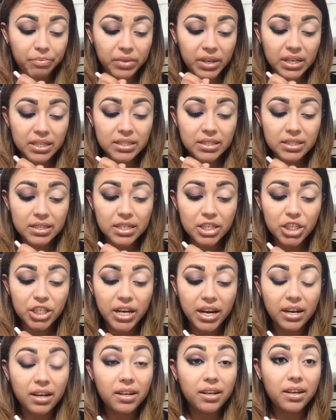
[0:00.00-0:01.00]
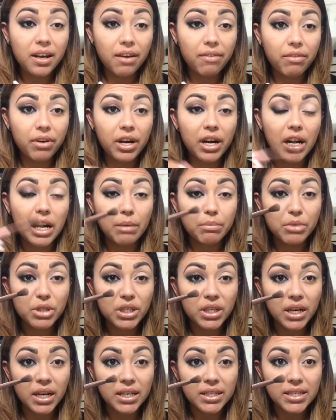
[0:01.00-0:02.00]
it's the shade Cover, and I'm
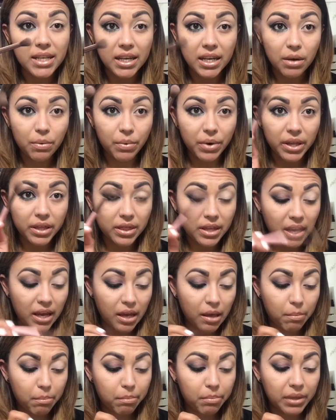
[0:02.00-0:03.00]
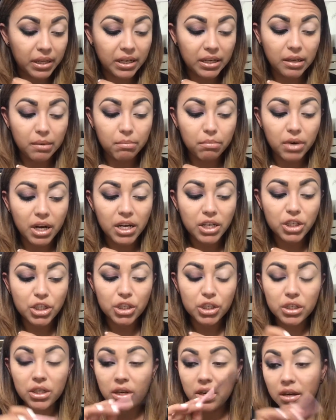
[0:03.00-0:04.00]
just gonna take it with a blending
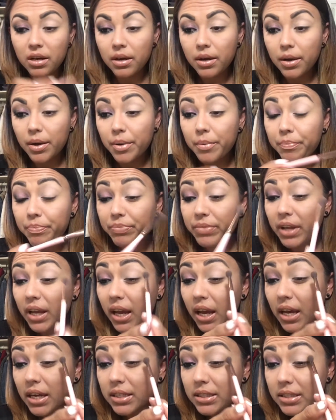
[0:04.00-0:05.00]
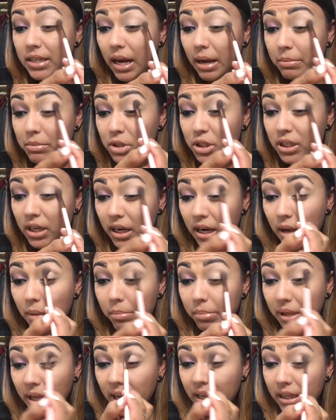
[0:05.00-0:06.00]
brush, and I'm just gonna
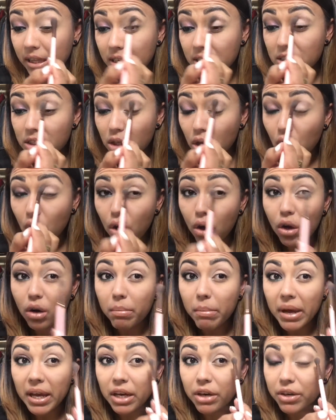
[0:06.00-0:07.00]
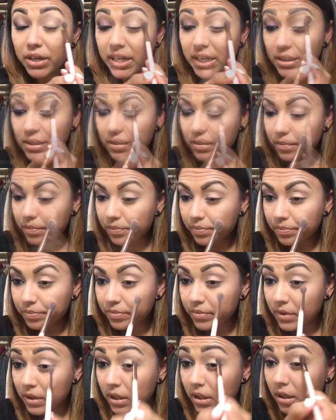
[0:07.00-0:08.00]
apply these on my crease,
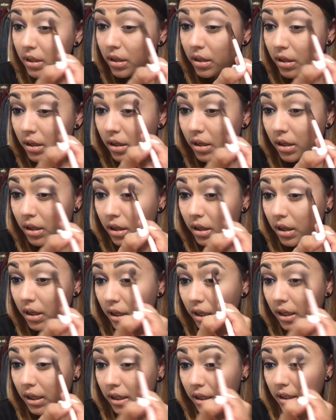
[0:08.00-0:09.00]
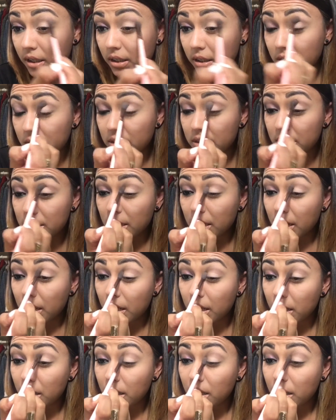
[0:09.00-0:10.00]
and
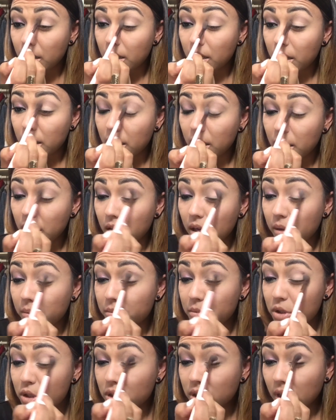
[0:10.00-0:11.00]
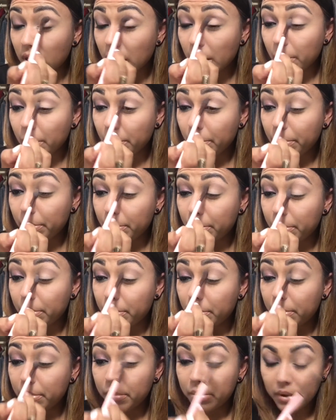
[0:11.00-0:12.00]
I'm just gonna
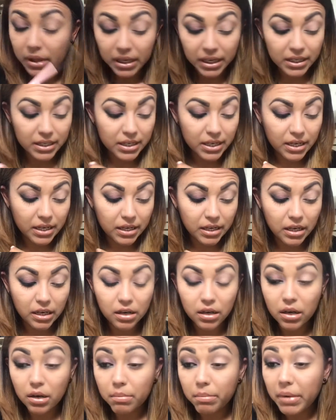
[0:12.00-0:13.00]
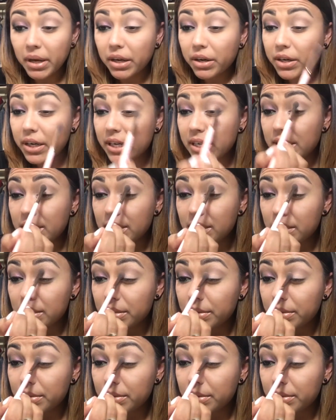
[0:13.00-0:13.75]
blend it on my crease.